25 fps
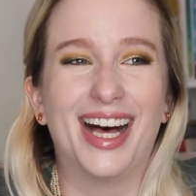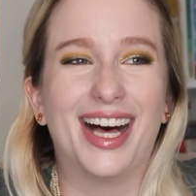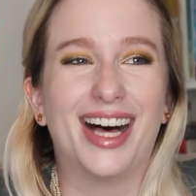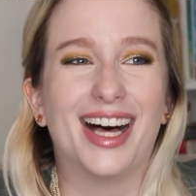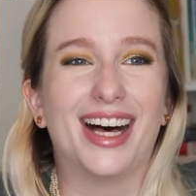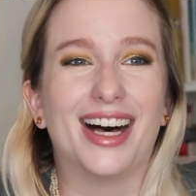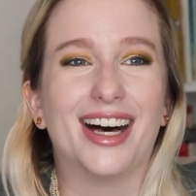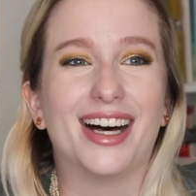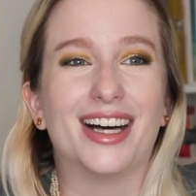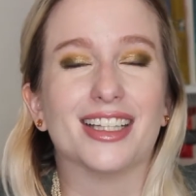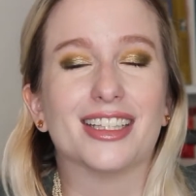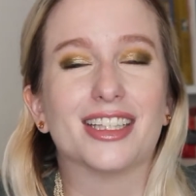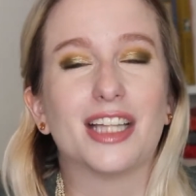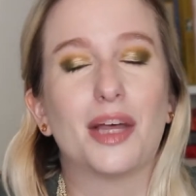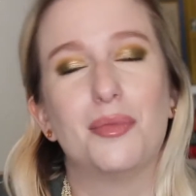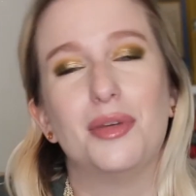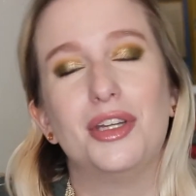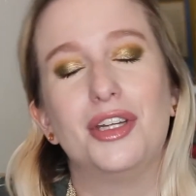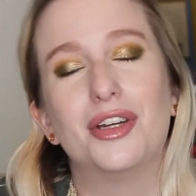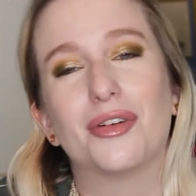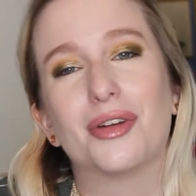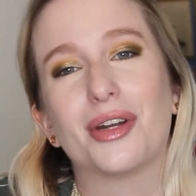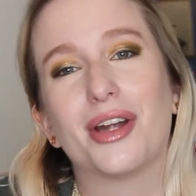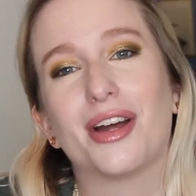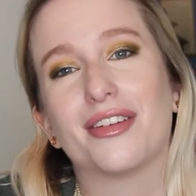Let me
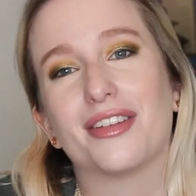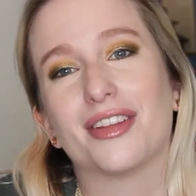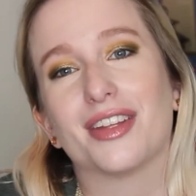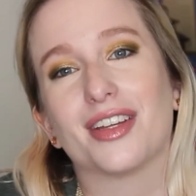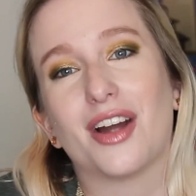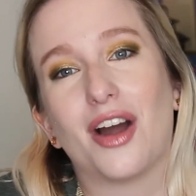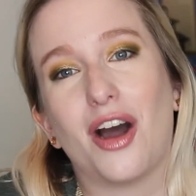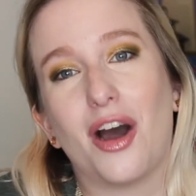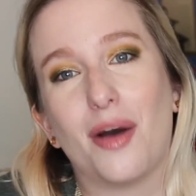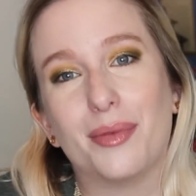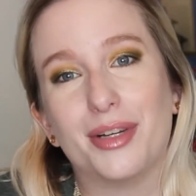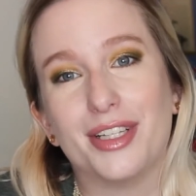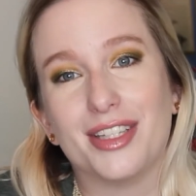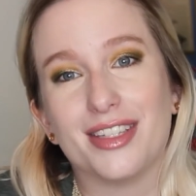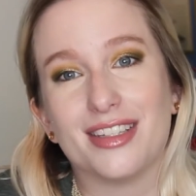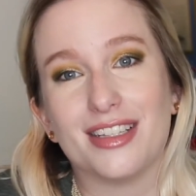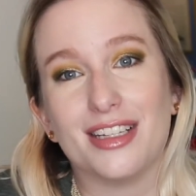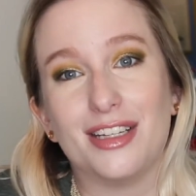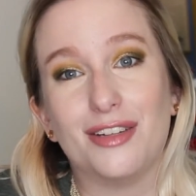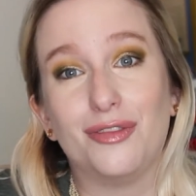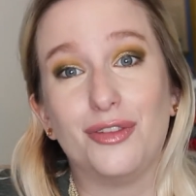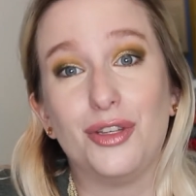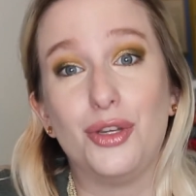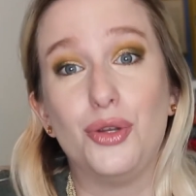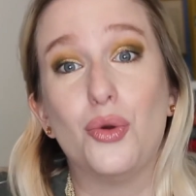know down in the comments
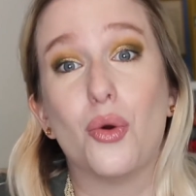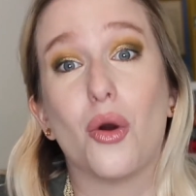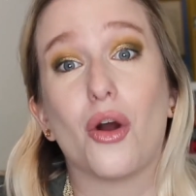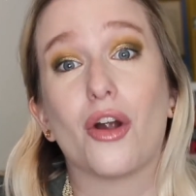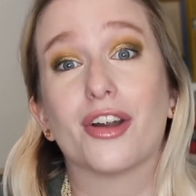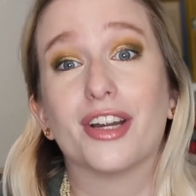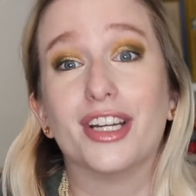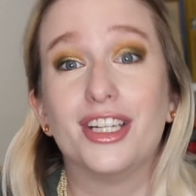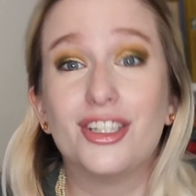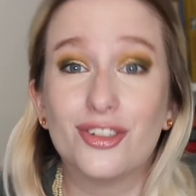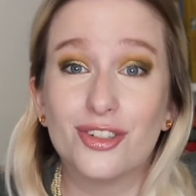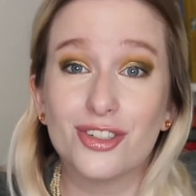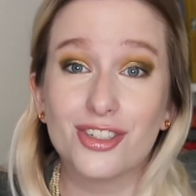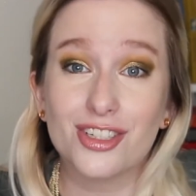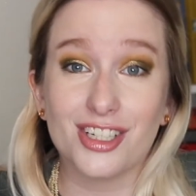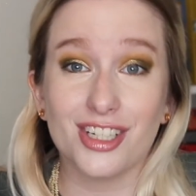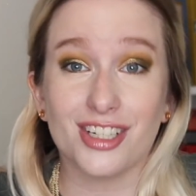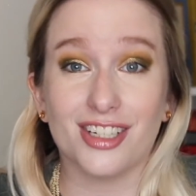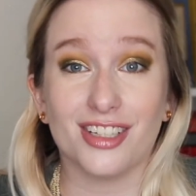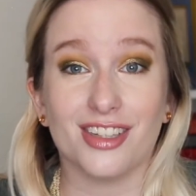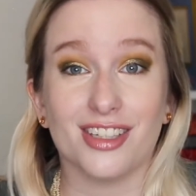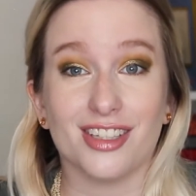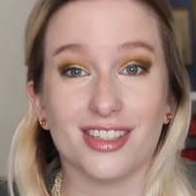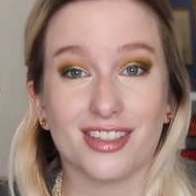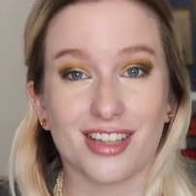if you are interested
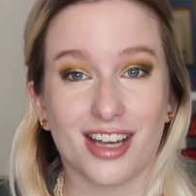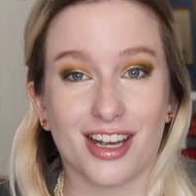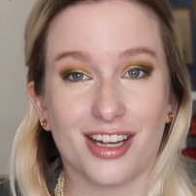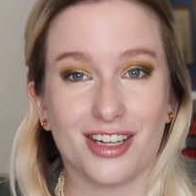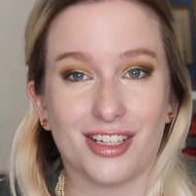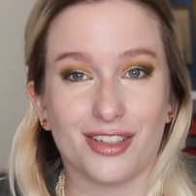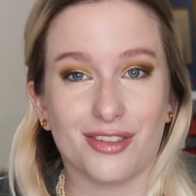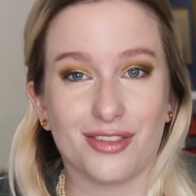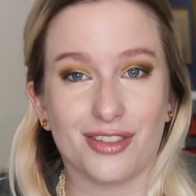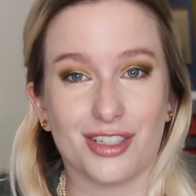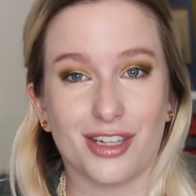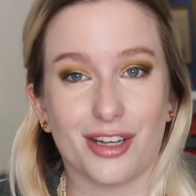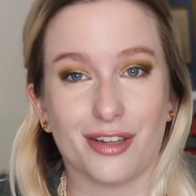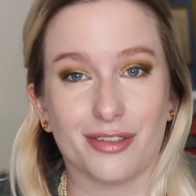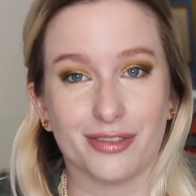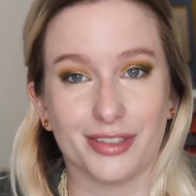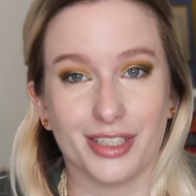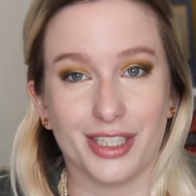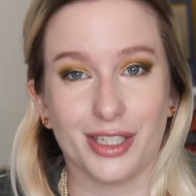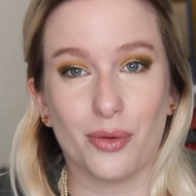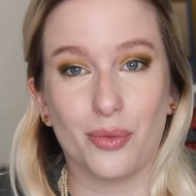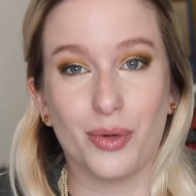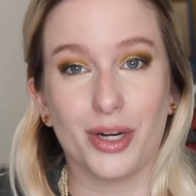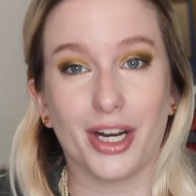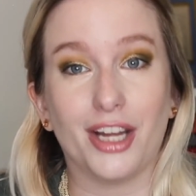in this kind of stuff.
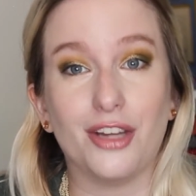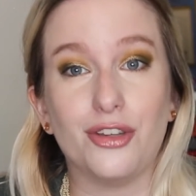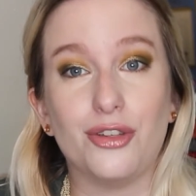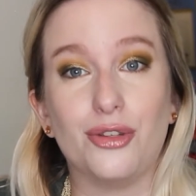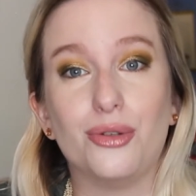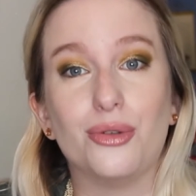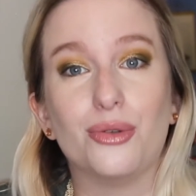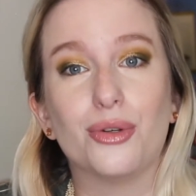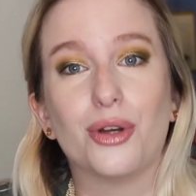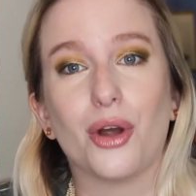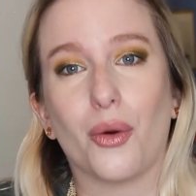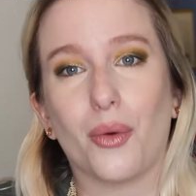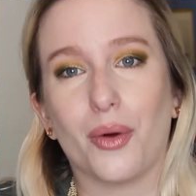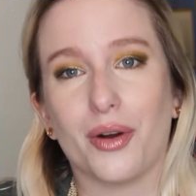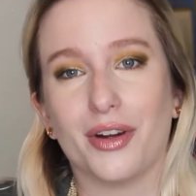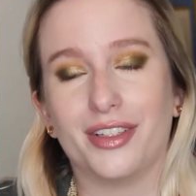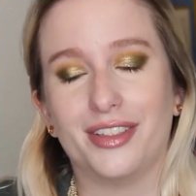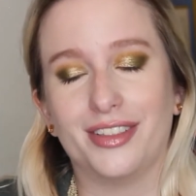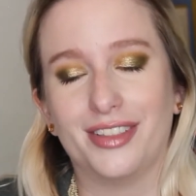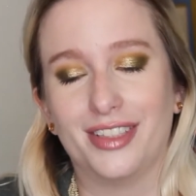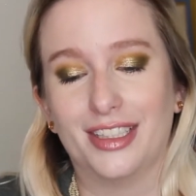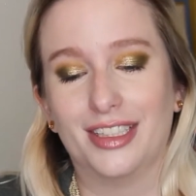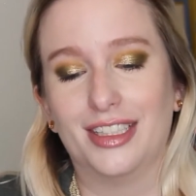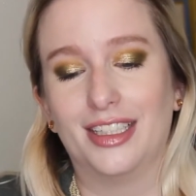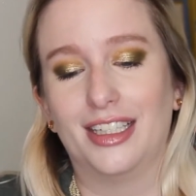Like when I do go
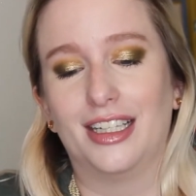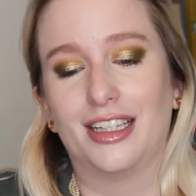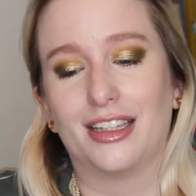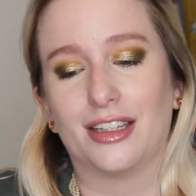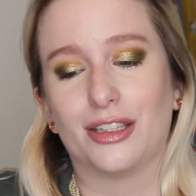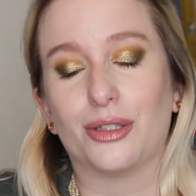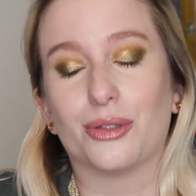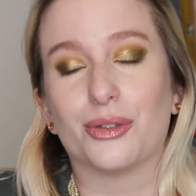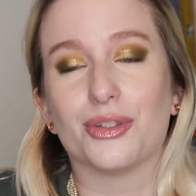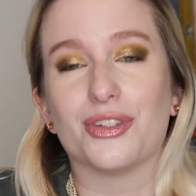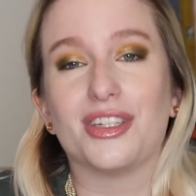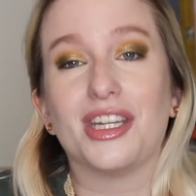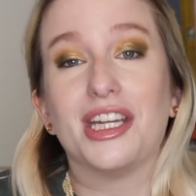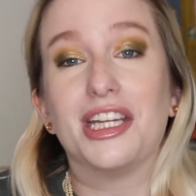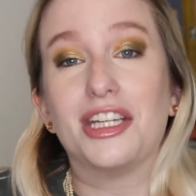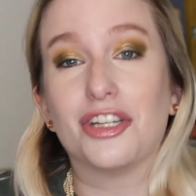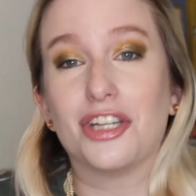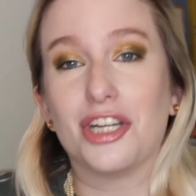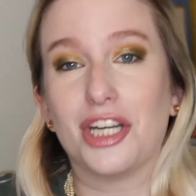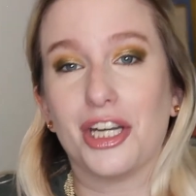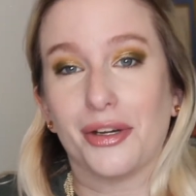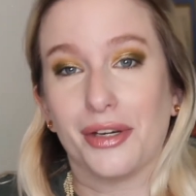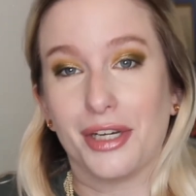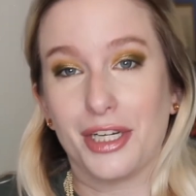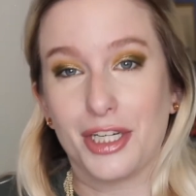on little
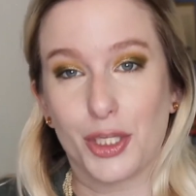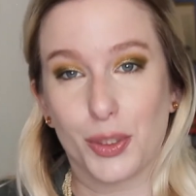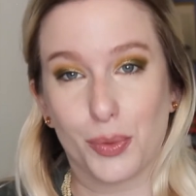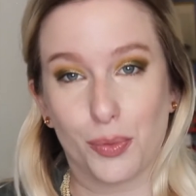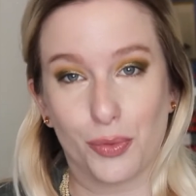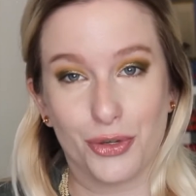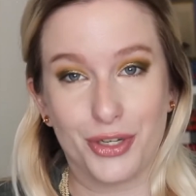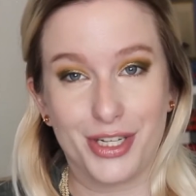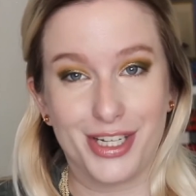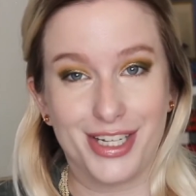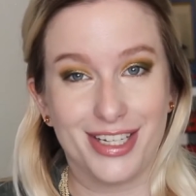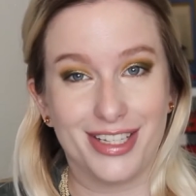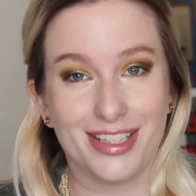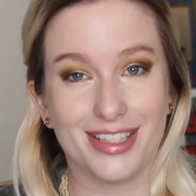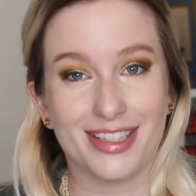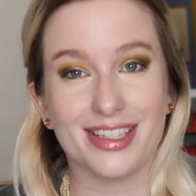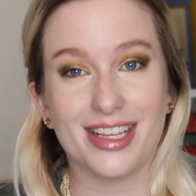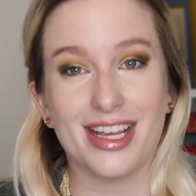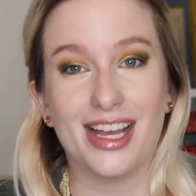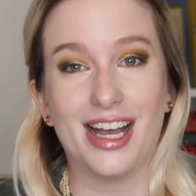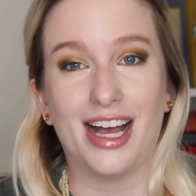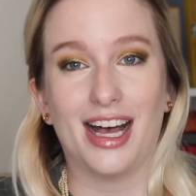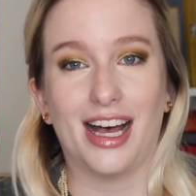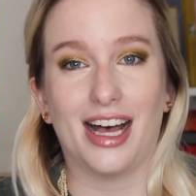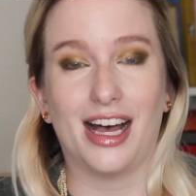stationery sprees
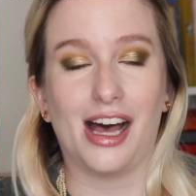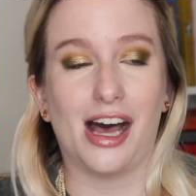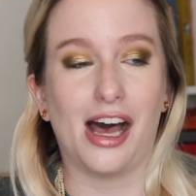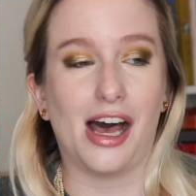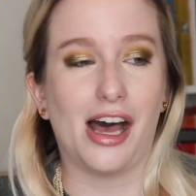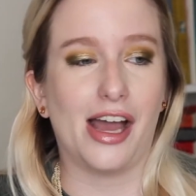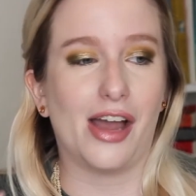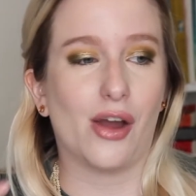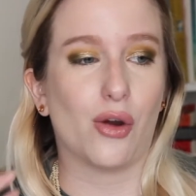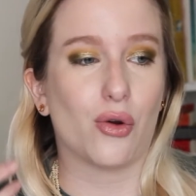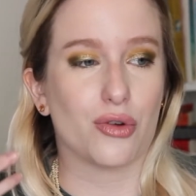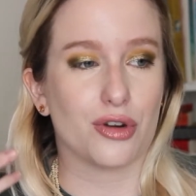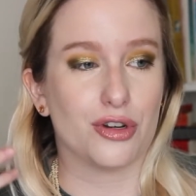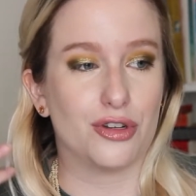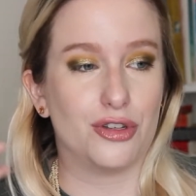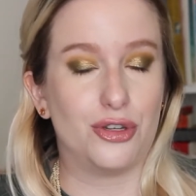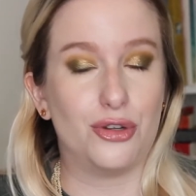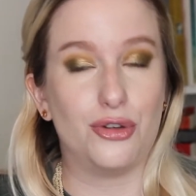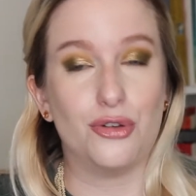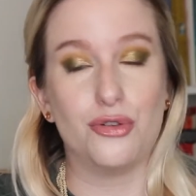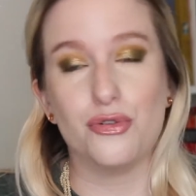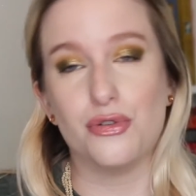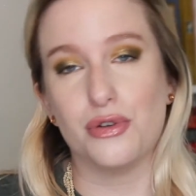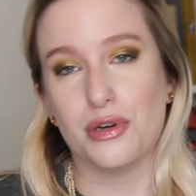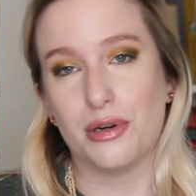or
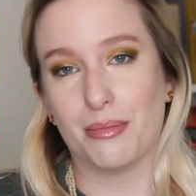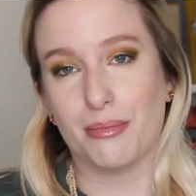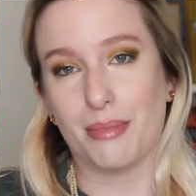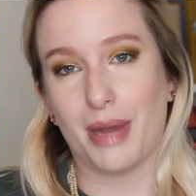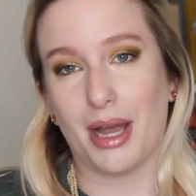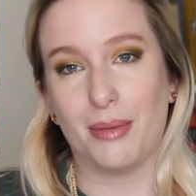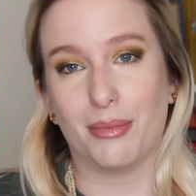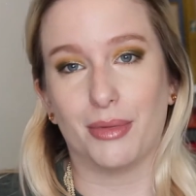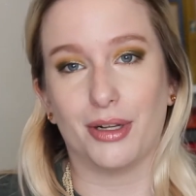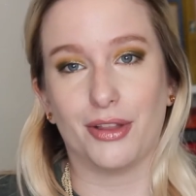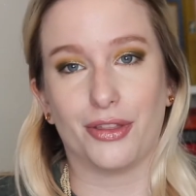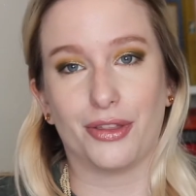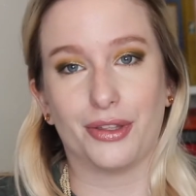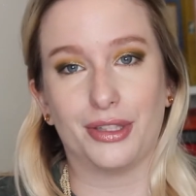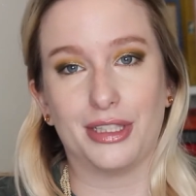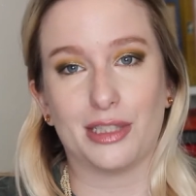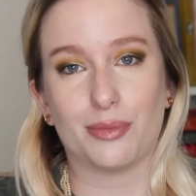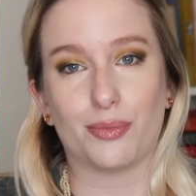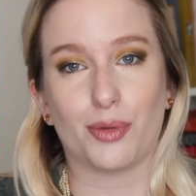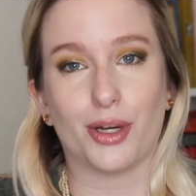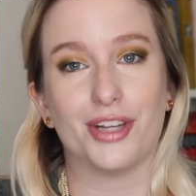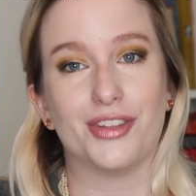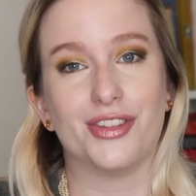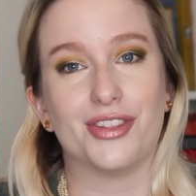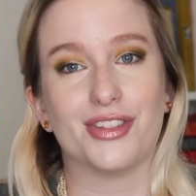do my monthly
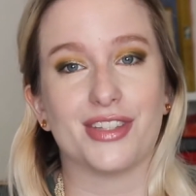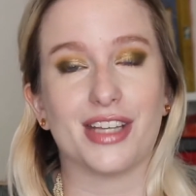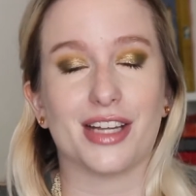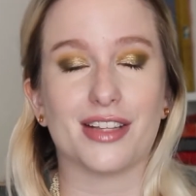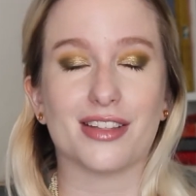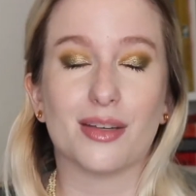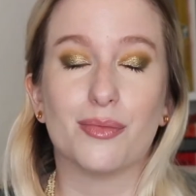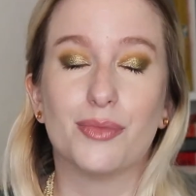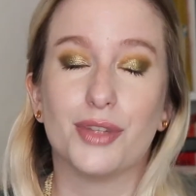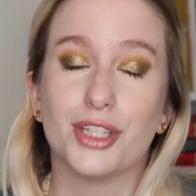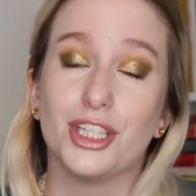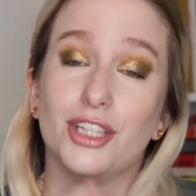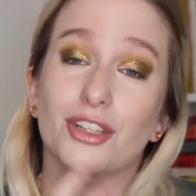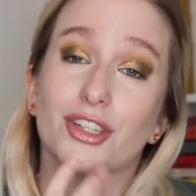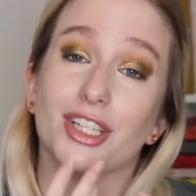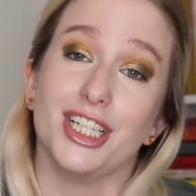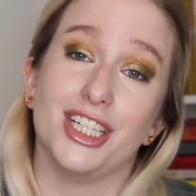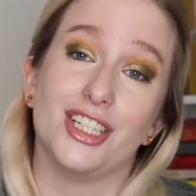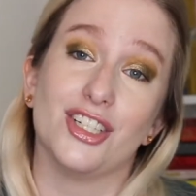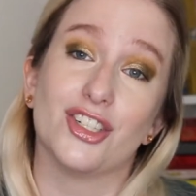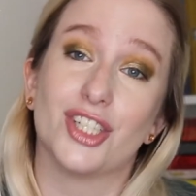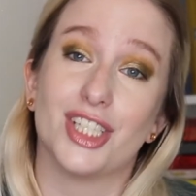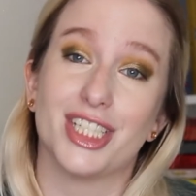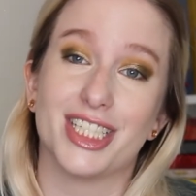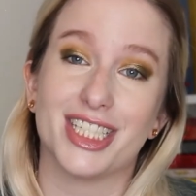spreads, is that something you're
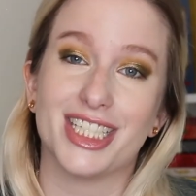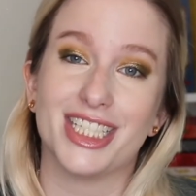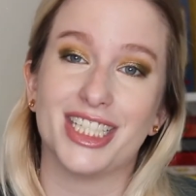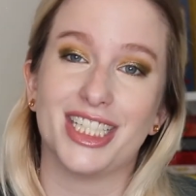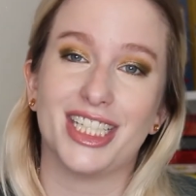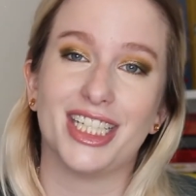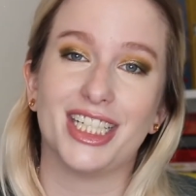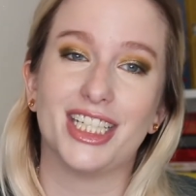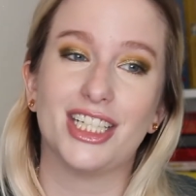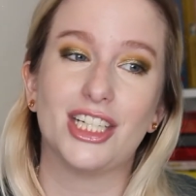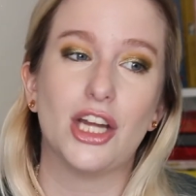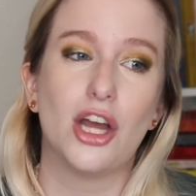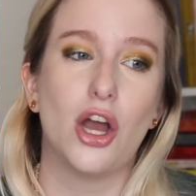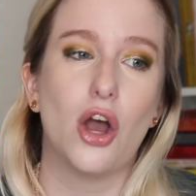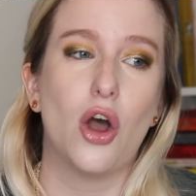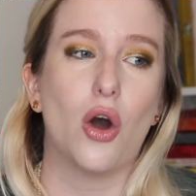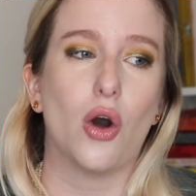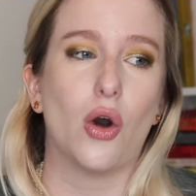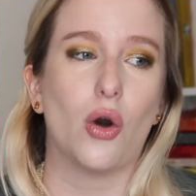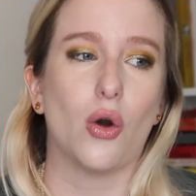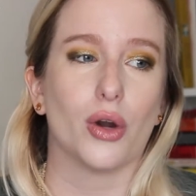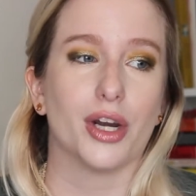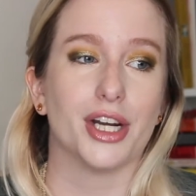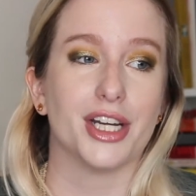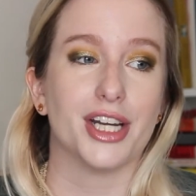interested in
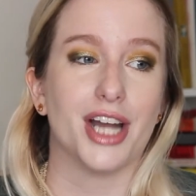or